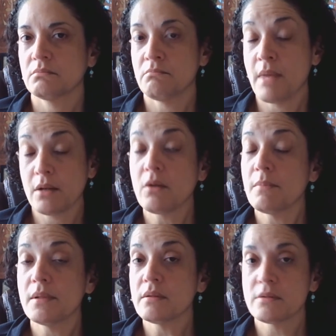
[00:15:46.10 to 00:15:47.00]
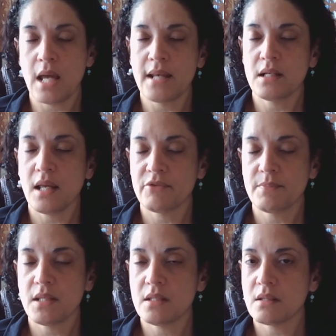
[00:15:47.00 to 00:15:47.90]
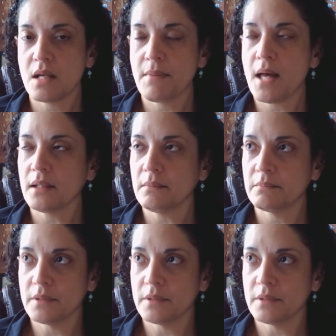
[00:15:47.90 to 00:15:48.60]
medical bills, I didn't have to pay these out of pocket,